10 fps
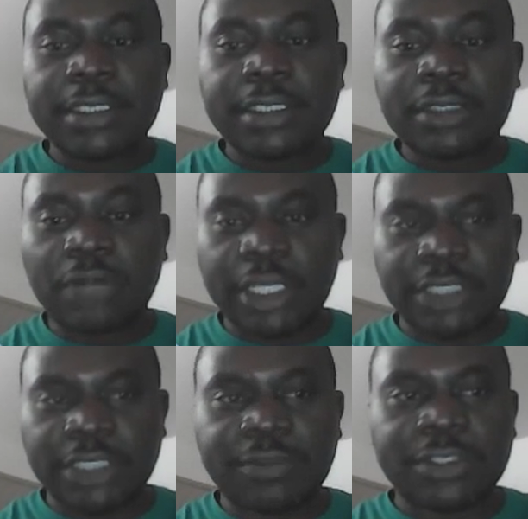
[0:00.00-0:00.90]

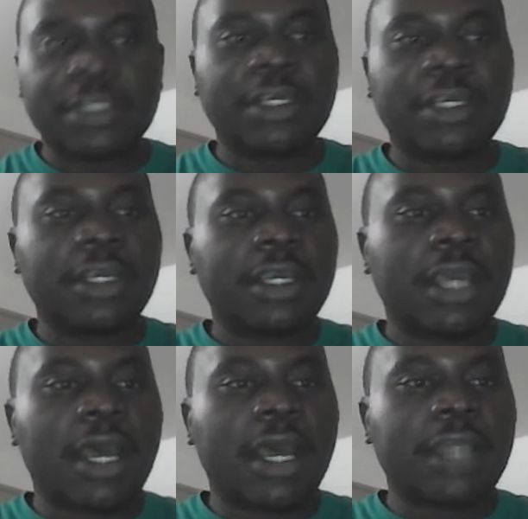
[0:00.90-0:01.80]
scholarships,
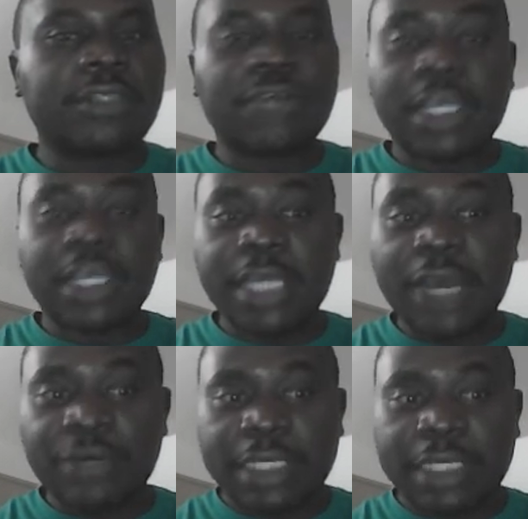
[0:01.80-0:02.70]
and you can
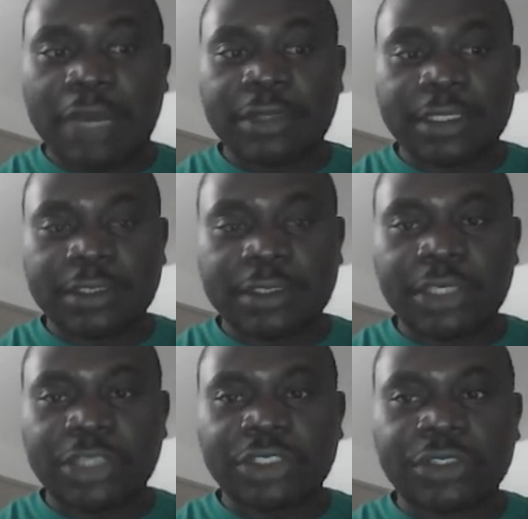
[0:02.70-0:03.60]
narrow down the
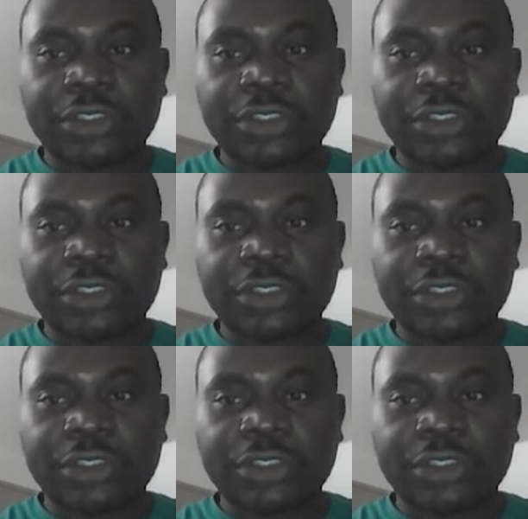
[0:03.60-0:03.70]
search.